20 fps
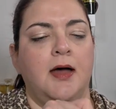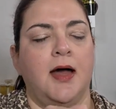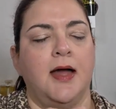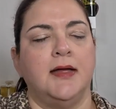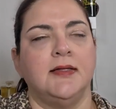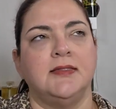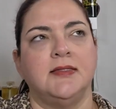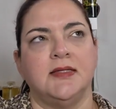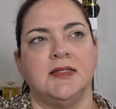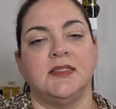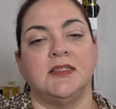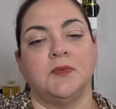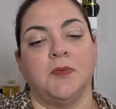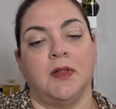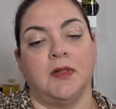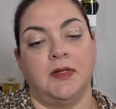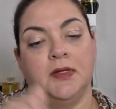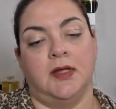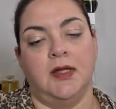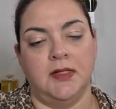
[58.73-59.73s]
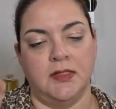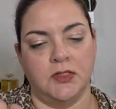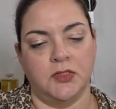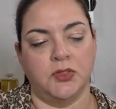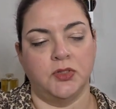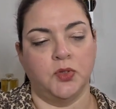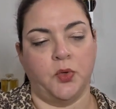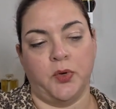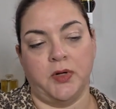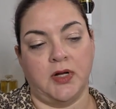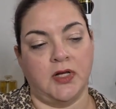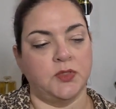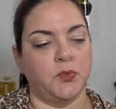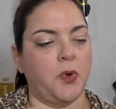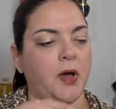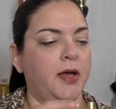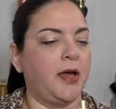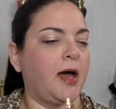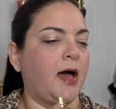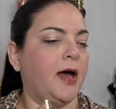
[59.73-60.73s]
I did smell it in the store, and that's
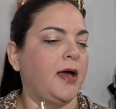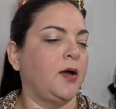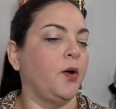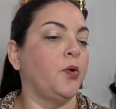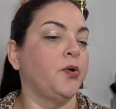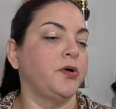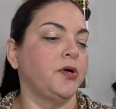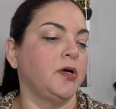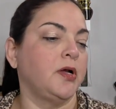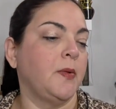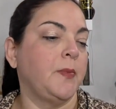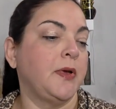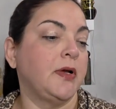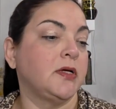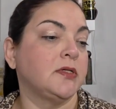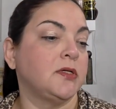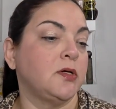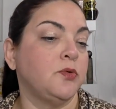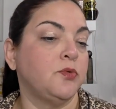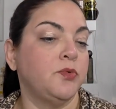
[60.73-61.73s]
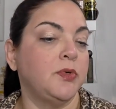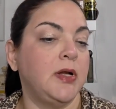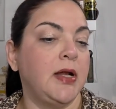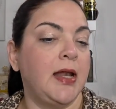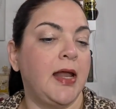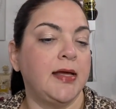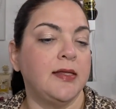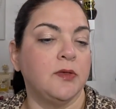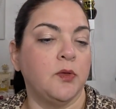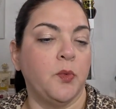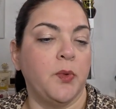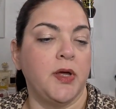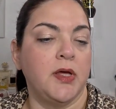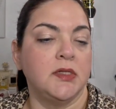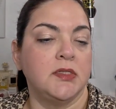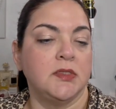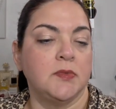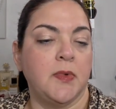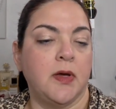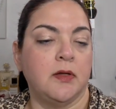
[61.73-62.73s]
why I ordered it, because I really like the way
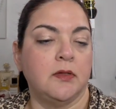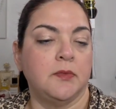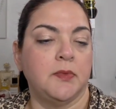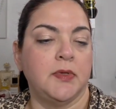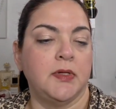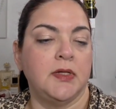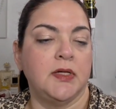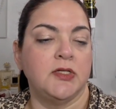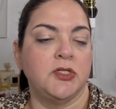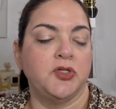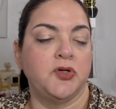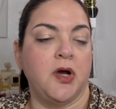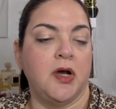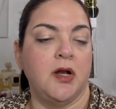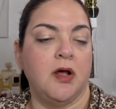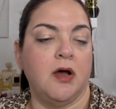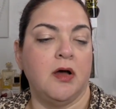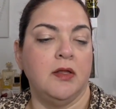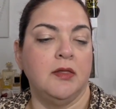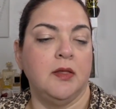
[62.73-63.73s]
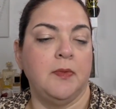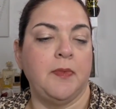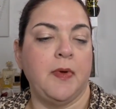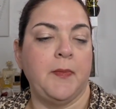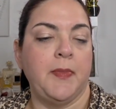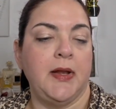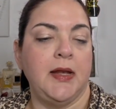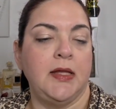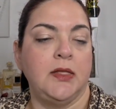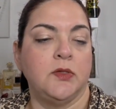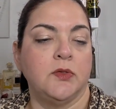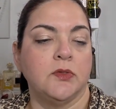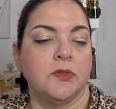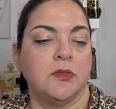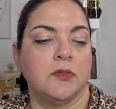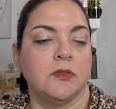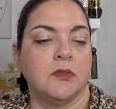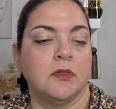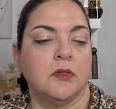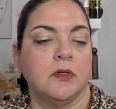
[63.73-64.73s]
it smelled. But let's try it on the
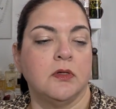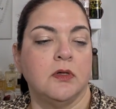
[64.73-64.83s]
papelitos.